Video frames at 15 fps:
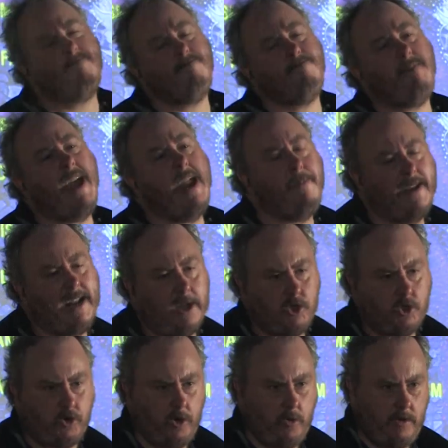maybe that's
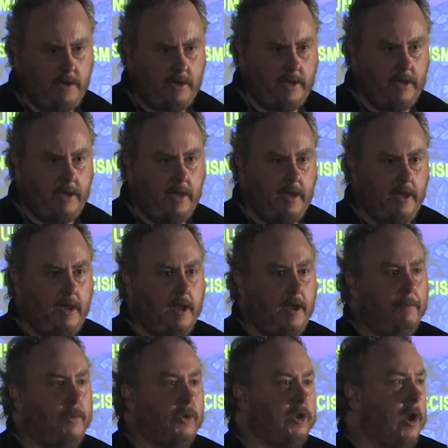true.
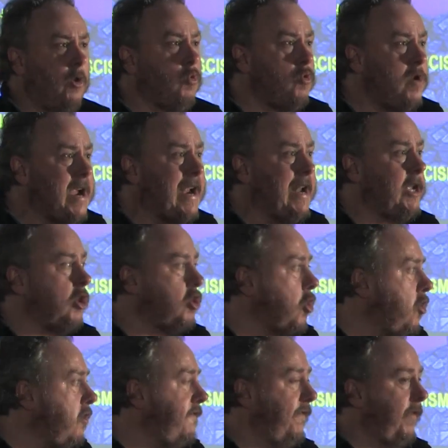But they're really
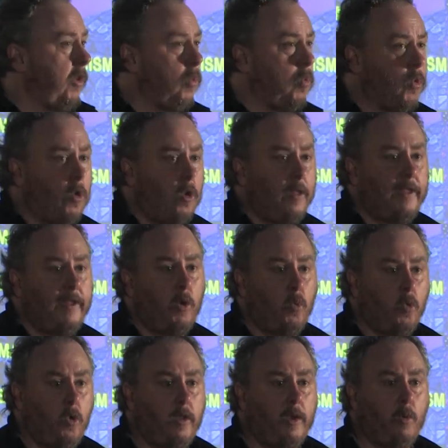good for the world and
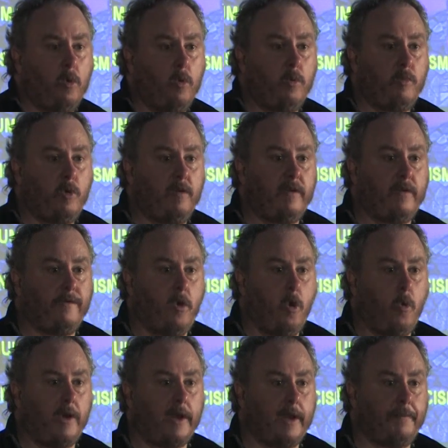the world that we're moving
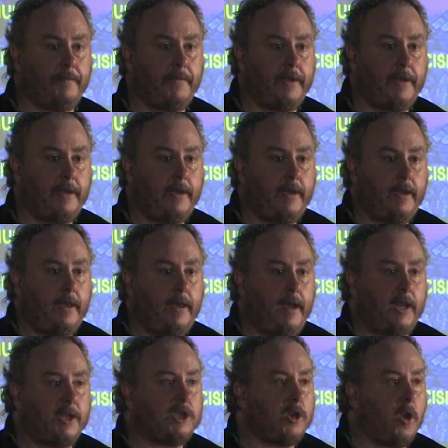forward in.
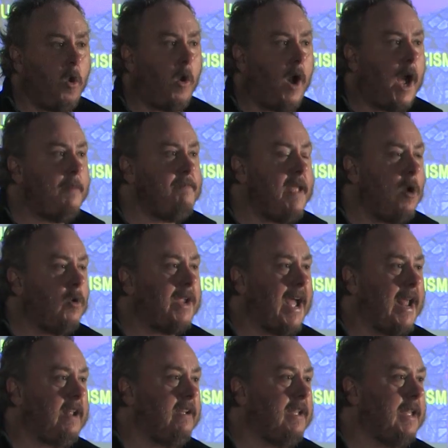And so I'm now
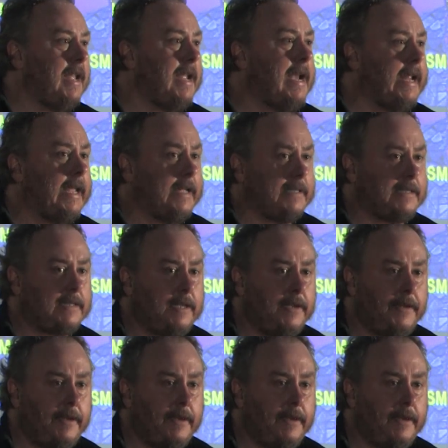getting idiots